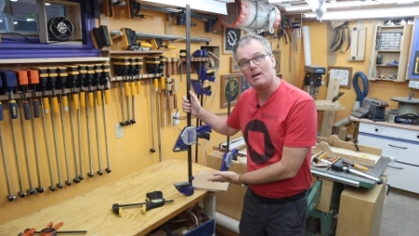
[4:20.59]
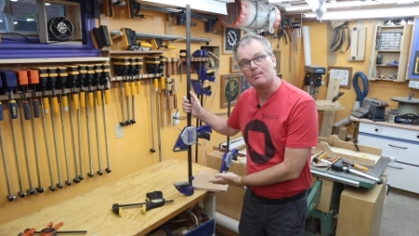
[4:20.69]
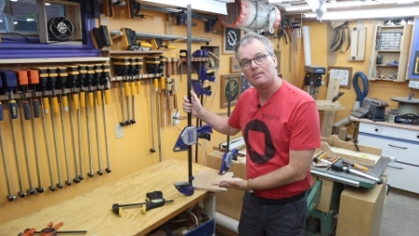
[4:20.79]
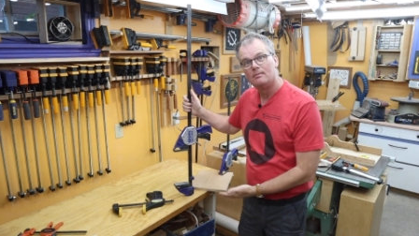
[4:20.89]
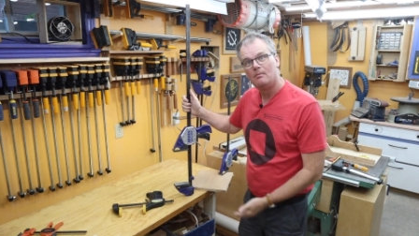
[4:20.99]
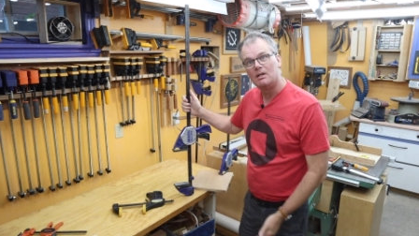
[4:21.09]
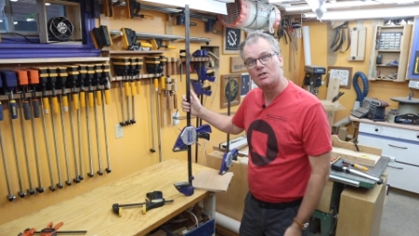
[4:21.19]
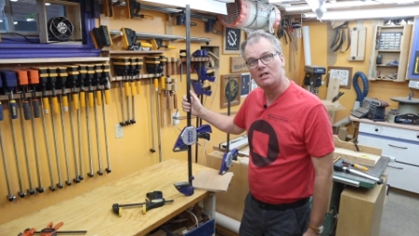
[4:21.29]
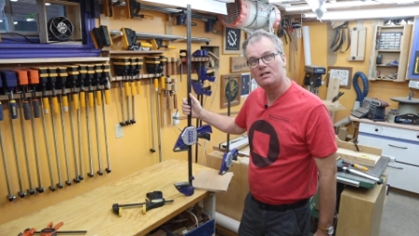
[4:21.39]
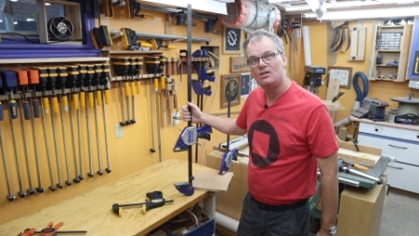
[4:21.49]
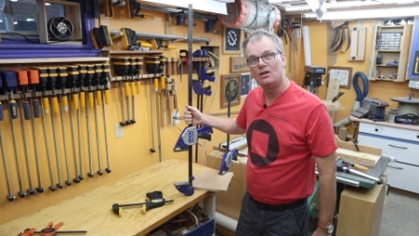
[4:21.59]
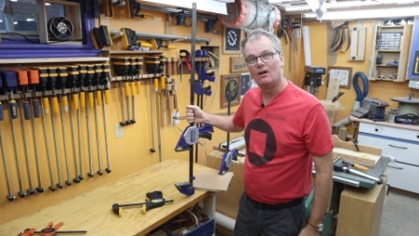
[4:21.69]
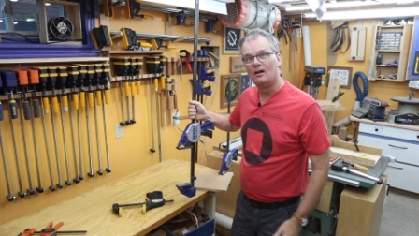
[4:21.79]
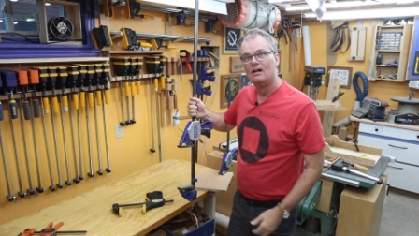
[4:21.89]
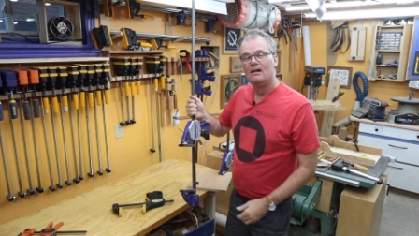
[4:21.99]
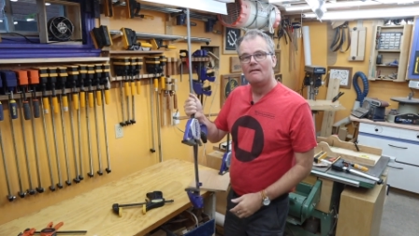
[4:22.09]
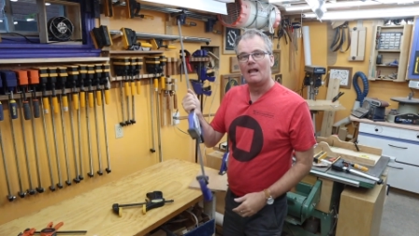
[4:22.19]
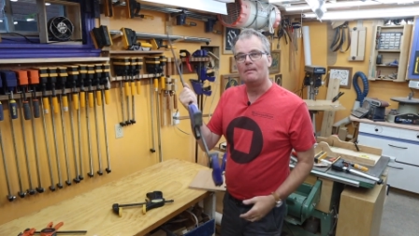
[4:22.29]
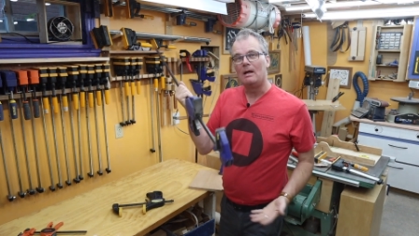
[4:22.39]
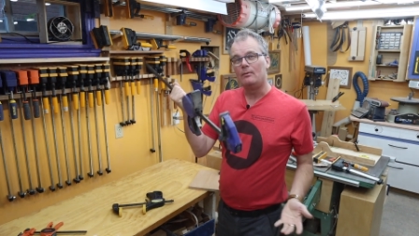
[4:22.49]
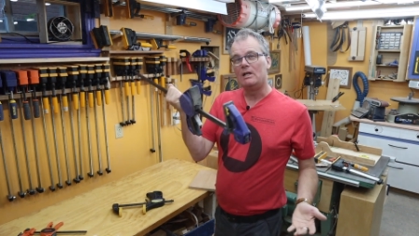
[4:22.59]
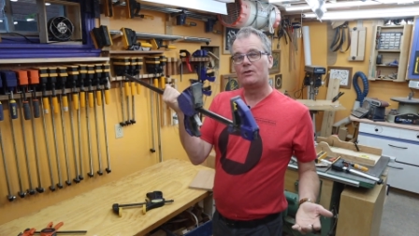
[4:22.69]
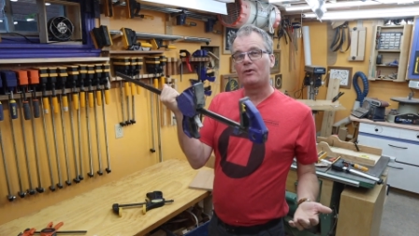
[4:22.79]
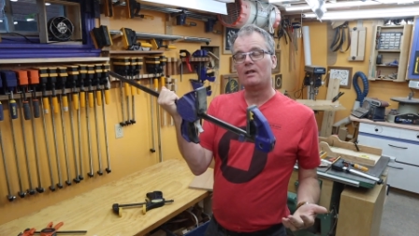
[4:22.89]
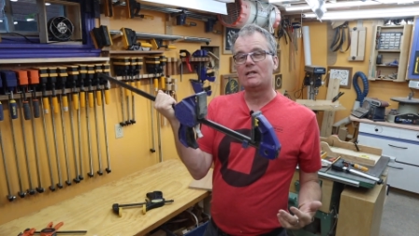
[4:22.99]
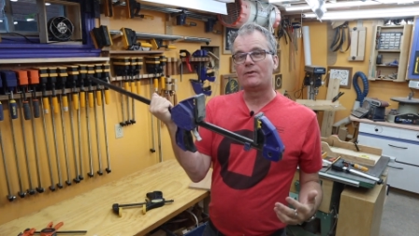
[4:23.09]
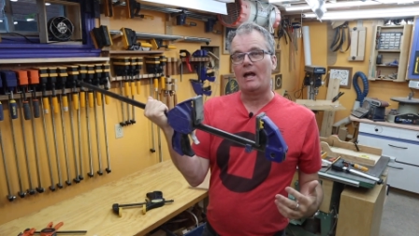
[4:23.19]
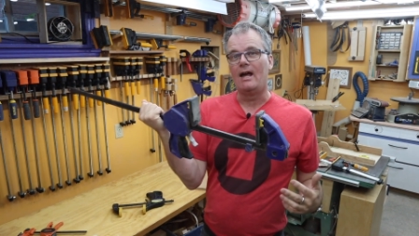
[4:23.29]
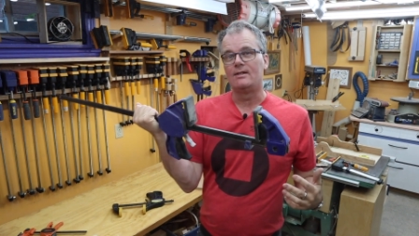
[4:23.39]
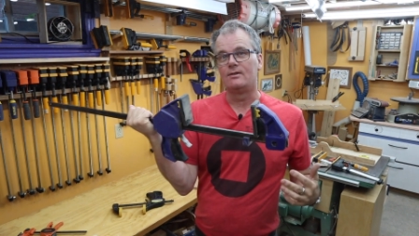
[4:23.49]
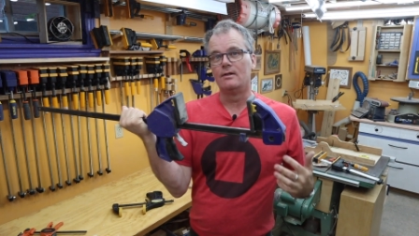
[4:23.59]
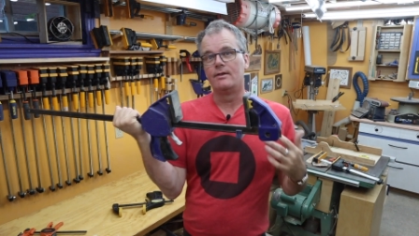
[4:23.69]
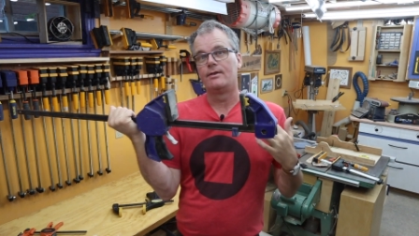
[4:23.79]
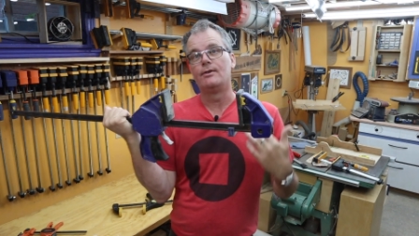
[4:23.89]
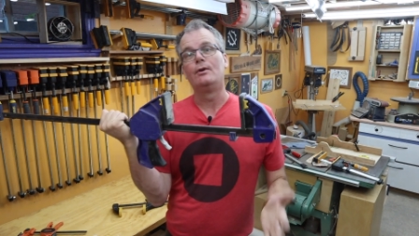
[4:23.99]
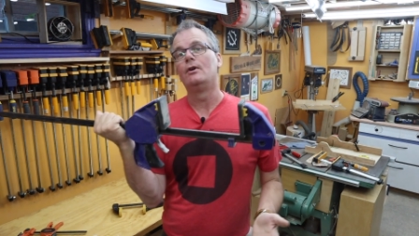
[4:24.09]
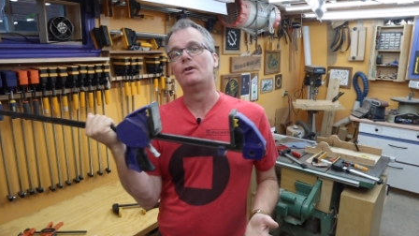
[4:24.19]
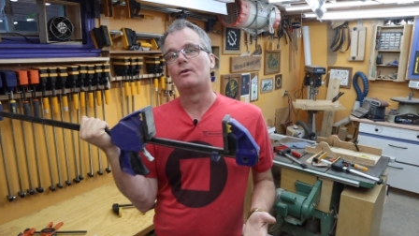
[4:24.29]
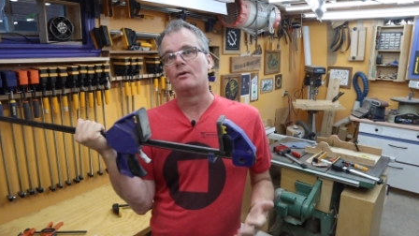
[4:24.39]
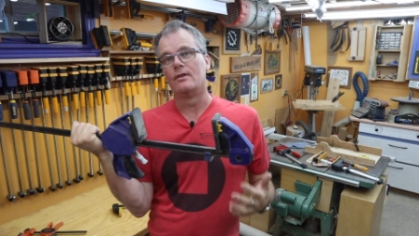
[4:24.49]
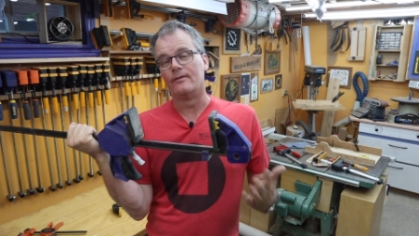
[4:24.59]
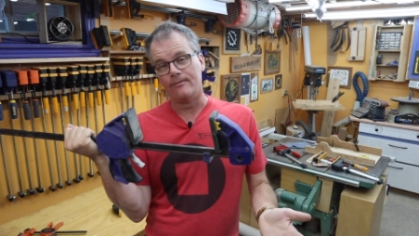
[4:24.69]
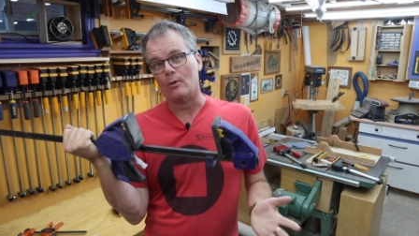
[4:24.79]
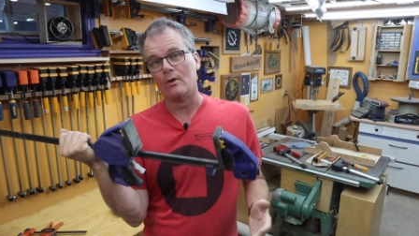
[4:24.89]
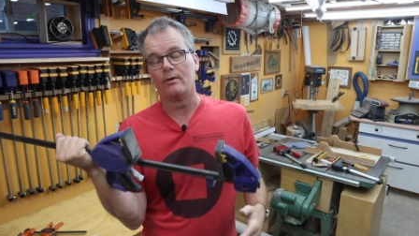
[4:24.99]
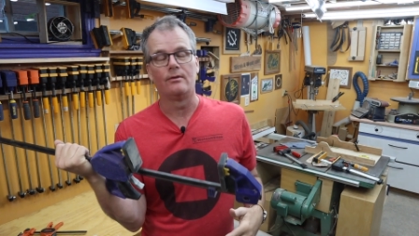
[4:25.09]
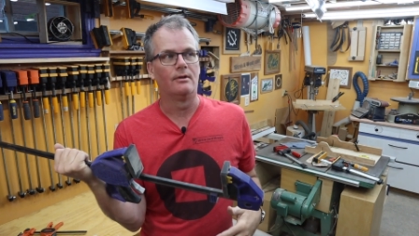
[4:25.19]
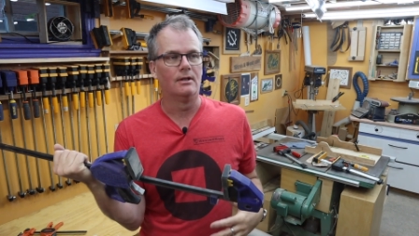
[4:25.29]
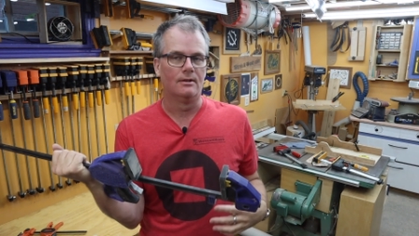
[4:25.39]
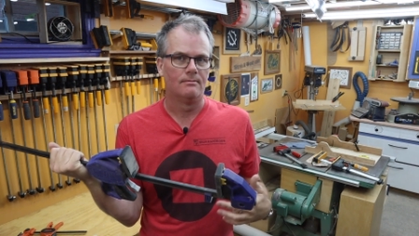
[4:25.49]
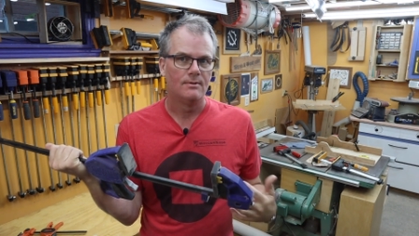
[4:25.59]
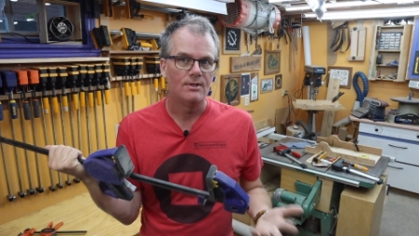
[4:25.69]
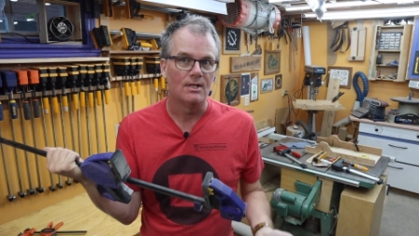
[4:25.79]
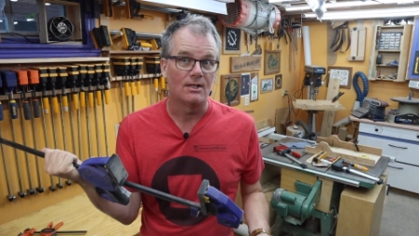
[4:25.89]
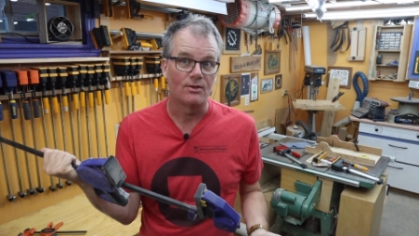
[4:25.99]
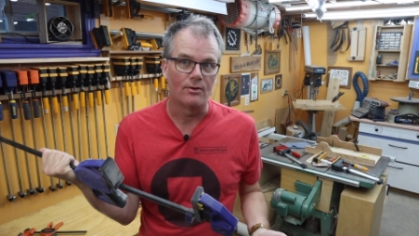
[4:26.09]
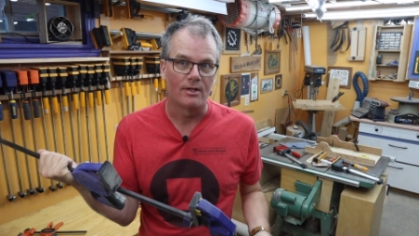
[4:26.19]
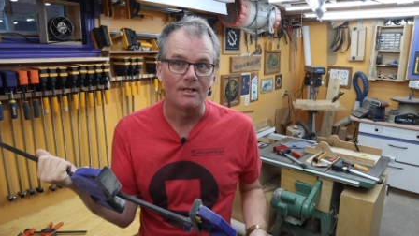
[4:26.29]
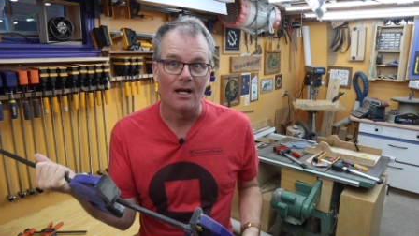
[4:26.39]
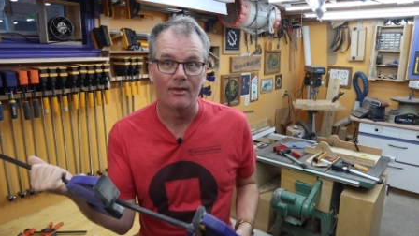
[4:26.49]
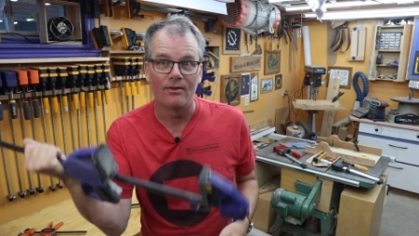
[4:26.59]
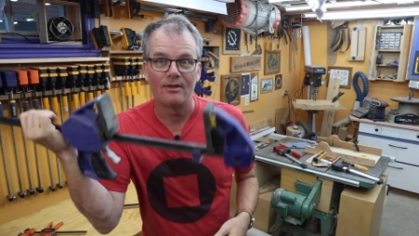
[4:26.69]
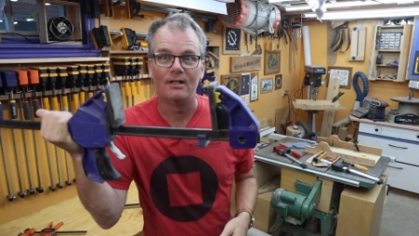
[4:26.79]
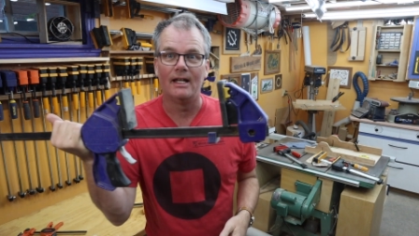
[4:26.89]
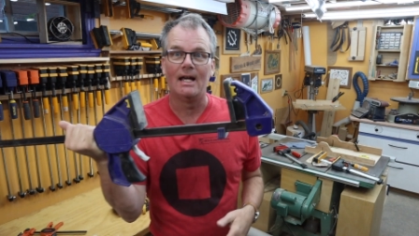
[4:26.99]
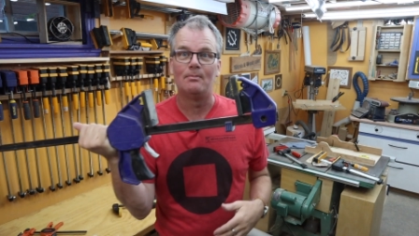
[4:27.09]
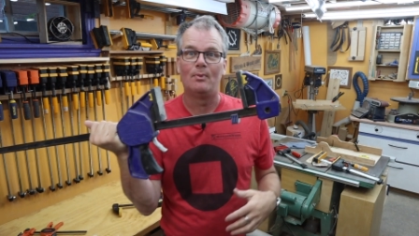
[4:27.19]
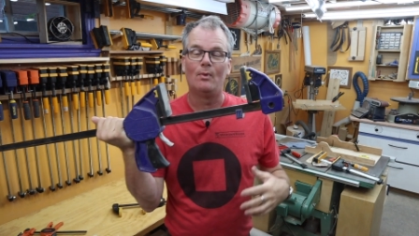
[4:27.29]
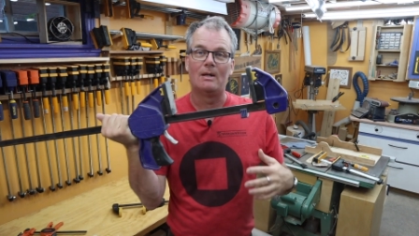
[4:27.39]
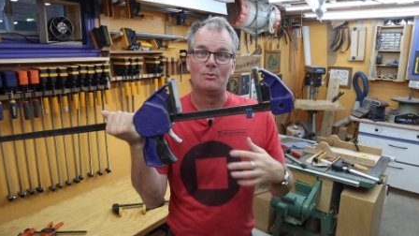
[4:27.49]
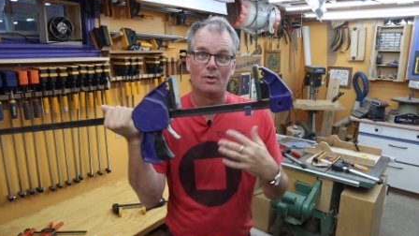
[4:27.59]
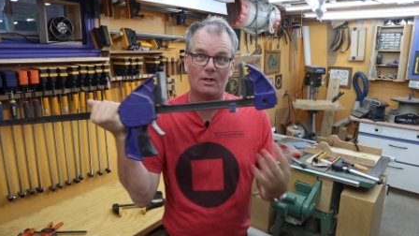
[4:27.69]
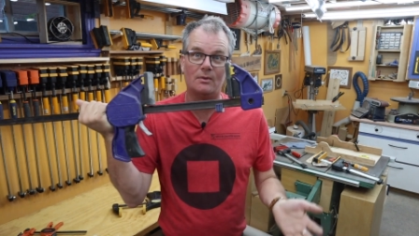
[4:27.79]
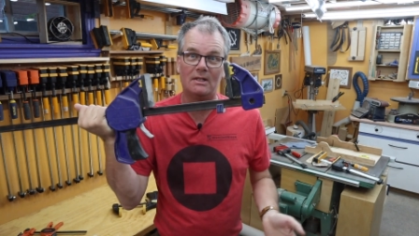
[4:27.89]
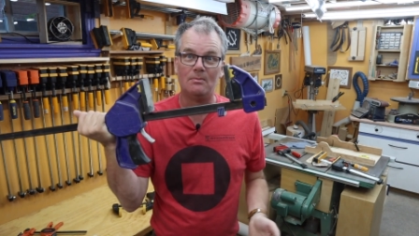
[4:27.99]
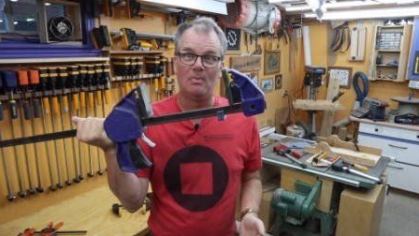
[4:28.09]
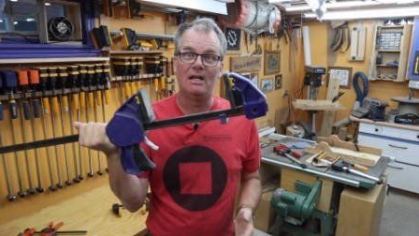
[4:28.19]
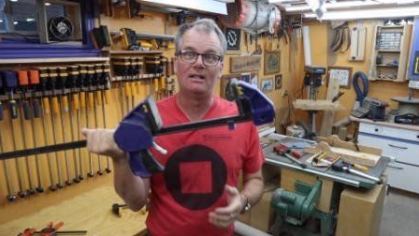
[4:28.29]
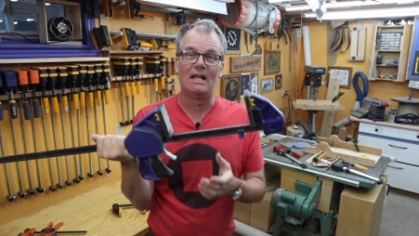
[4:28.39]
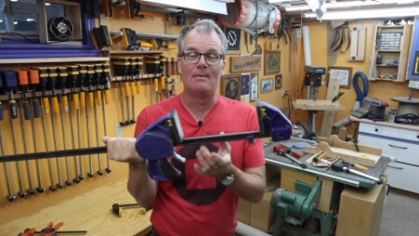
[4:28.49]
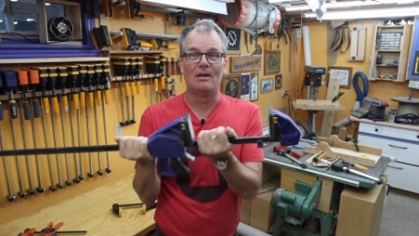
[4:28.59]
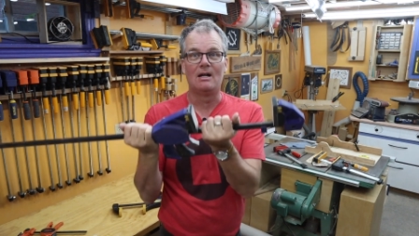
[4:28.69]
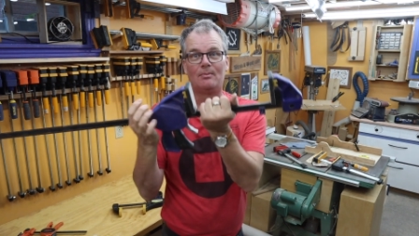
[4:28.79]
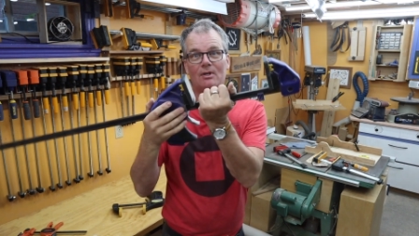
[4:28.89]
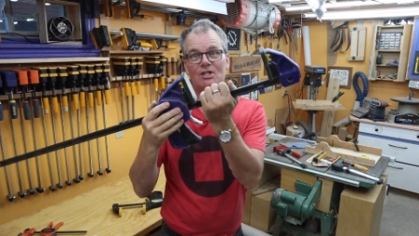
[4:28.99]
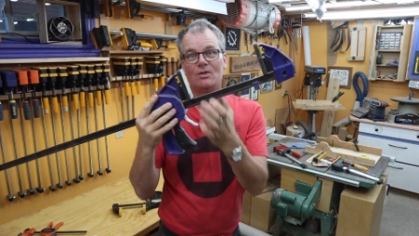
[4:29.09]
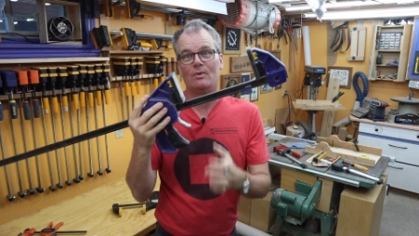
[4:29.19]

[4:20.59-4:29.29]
up much easier. I might reach for this as the third or the fourth or the sixth or the tenth clamp when I'm doing a really big clamping operation,